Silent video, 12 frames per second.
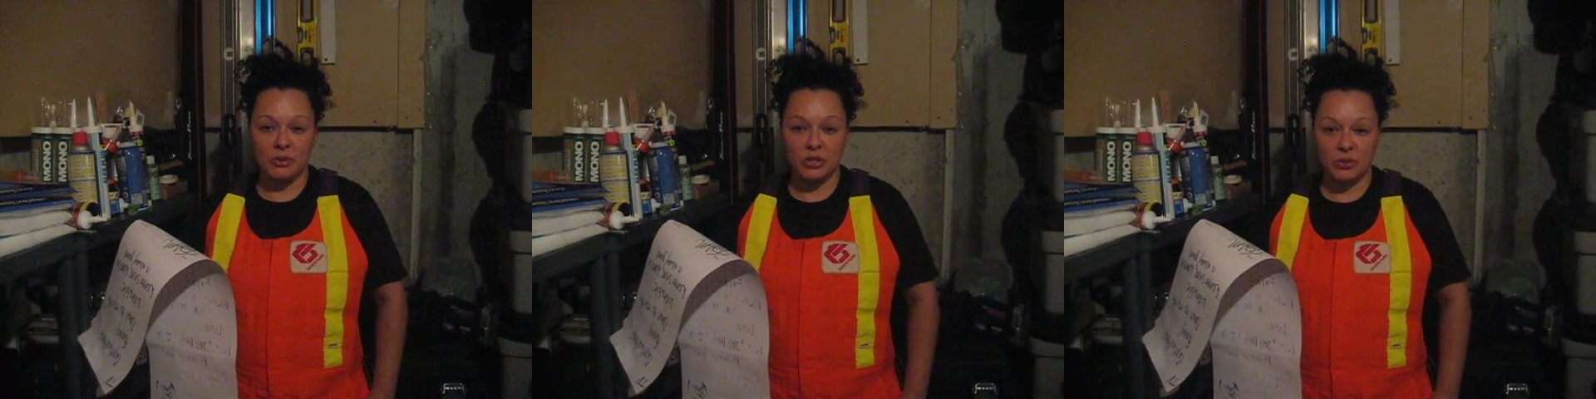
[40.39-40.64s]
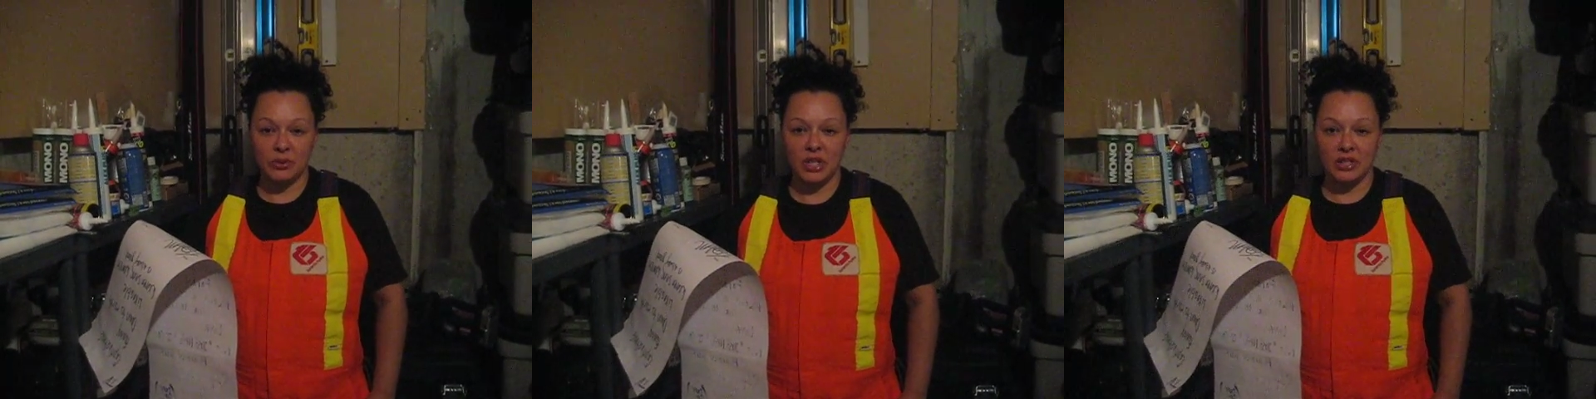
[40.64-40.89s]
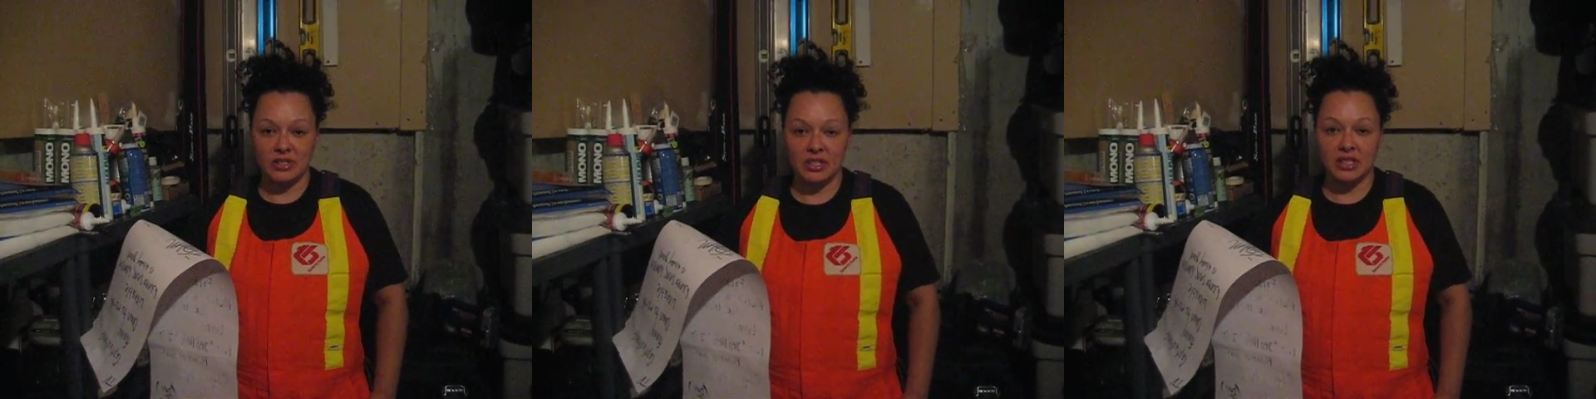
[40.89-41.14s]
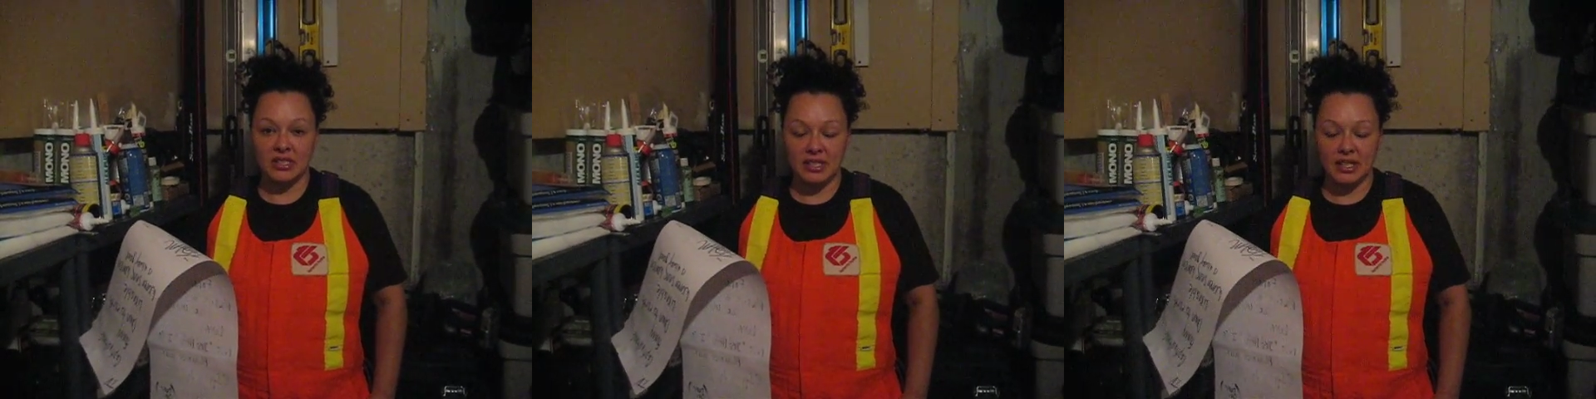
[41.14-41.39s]
in
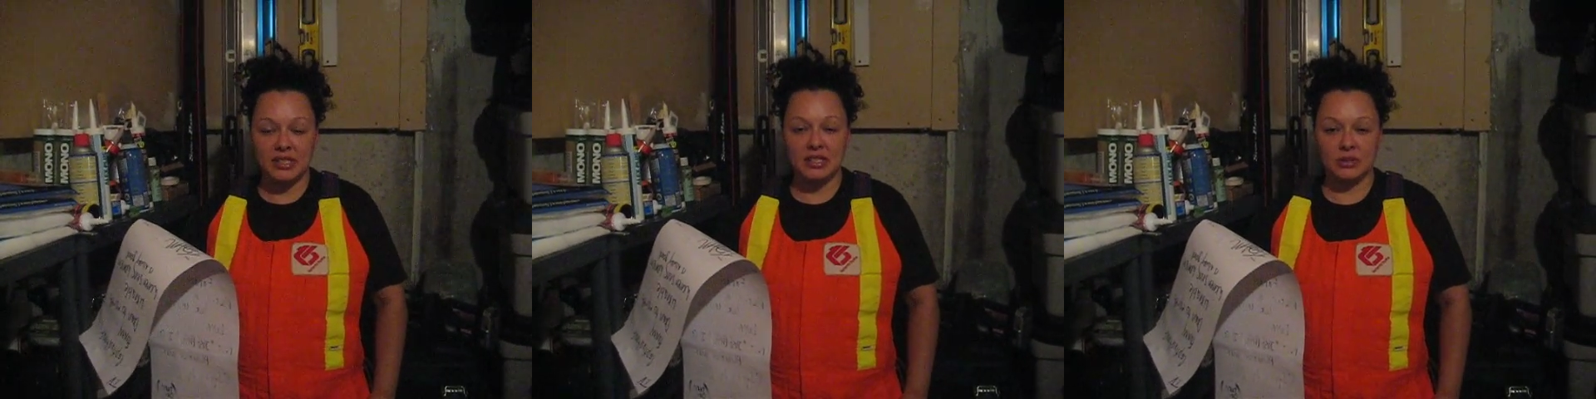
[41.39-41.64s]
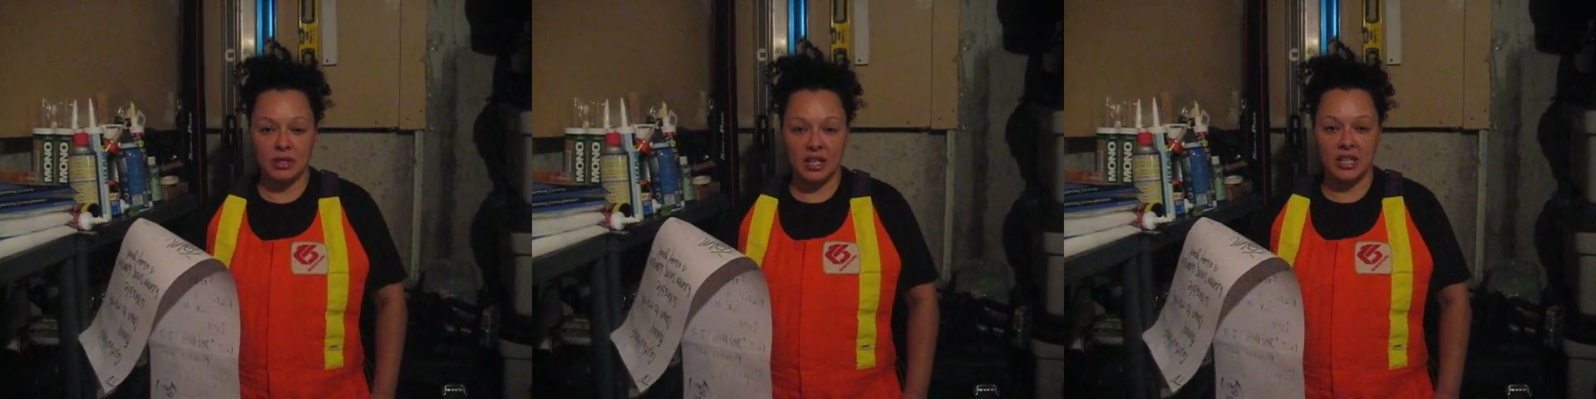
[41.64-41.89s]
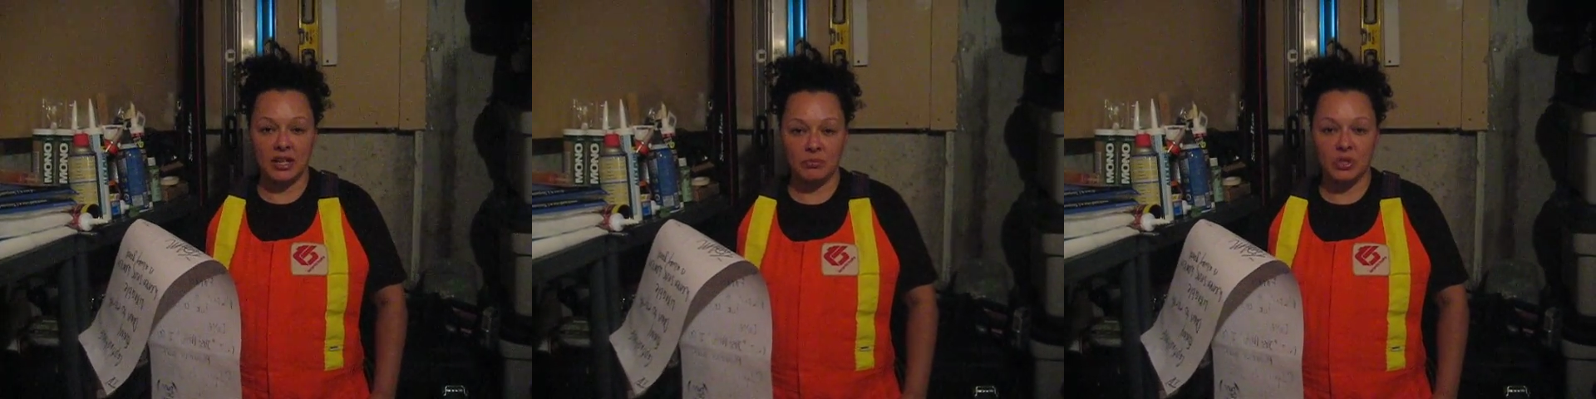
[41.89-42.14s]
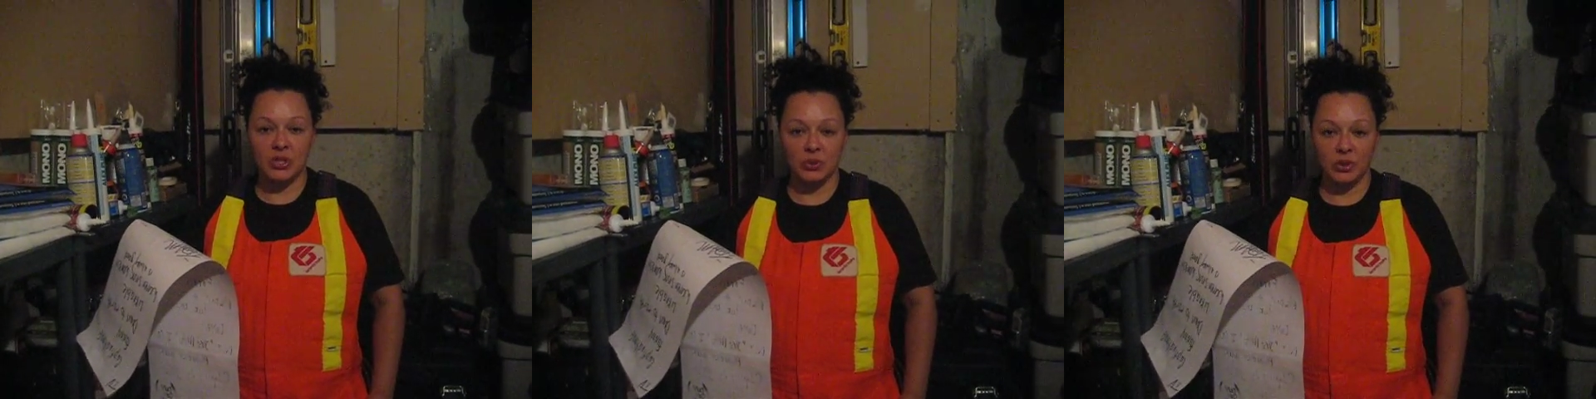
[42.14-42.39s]
2006 and have
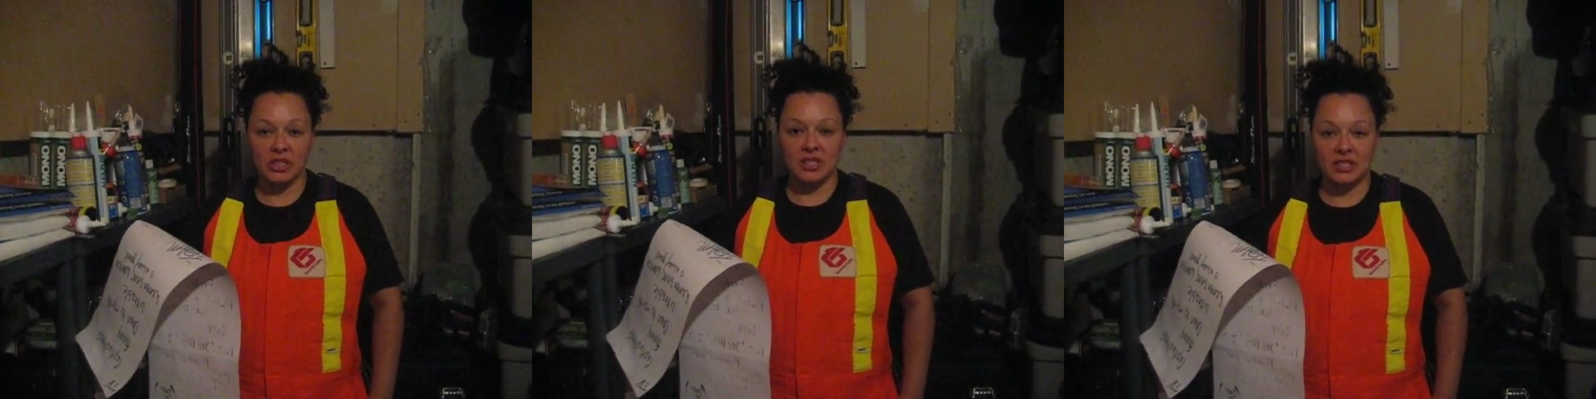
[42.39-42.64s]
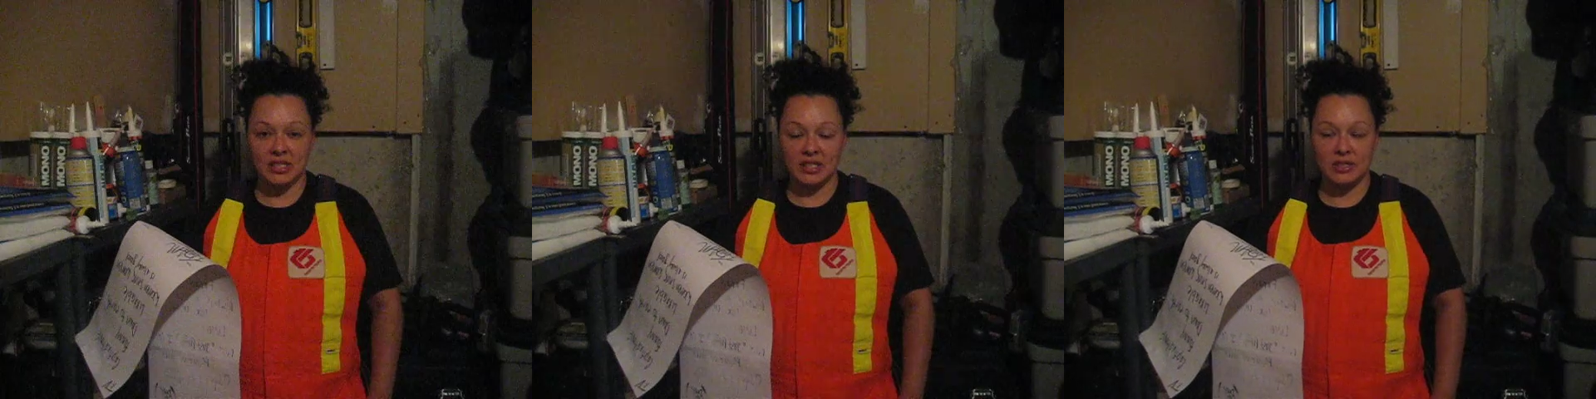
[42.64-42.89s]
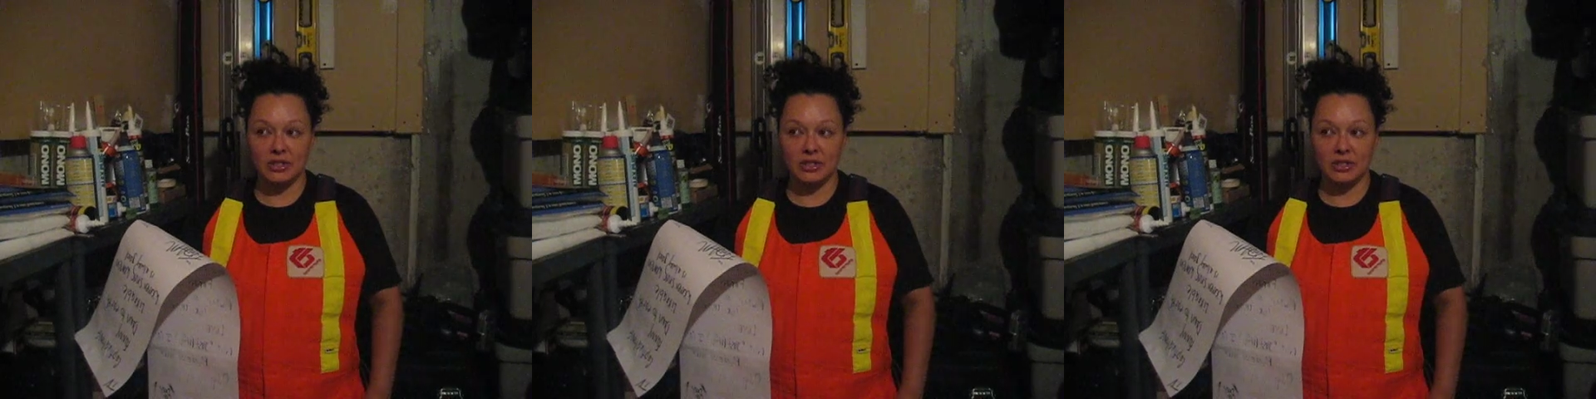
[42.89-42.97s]
been doing this since,